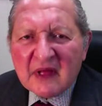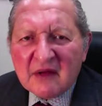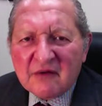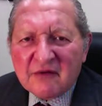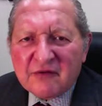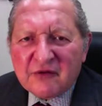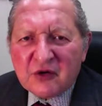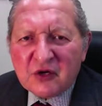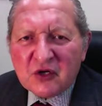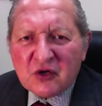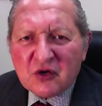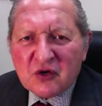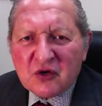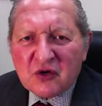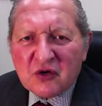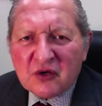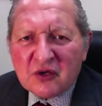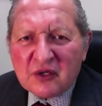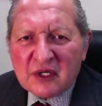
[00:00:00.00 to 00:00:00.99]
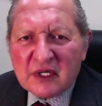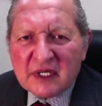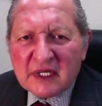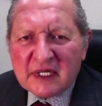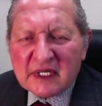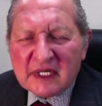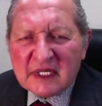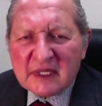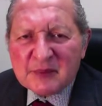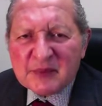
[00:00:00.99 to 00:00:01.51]
for your
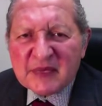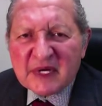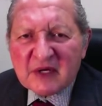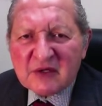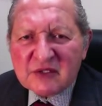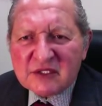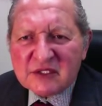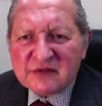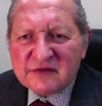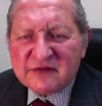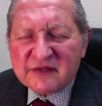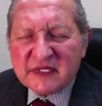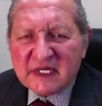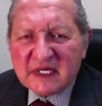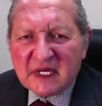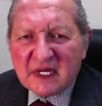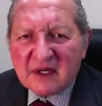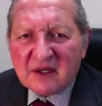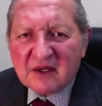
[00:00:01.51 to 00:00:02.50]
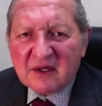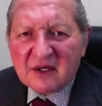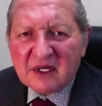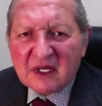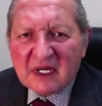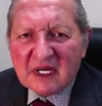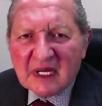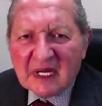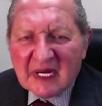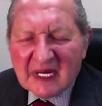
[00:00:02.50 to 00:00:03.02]
hypnosis video.
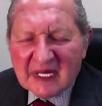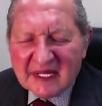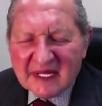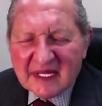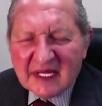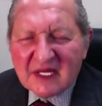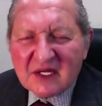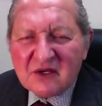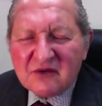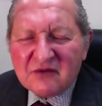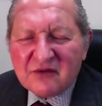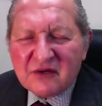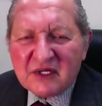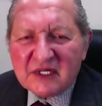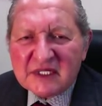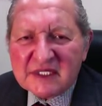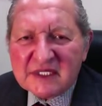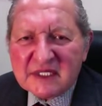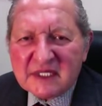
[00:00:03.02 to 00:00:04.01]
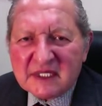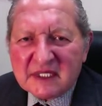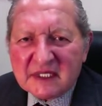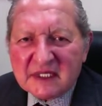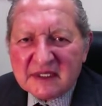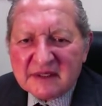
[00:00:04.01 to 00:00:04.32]
I thank you for listening.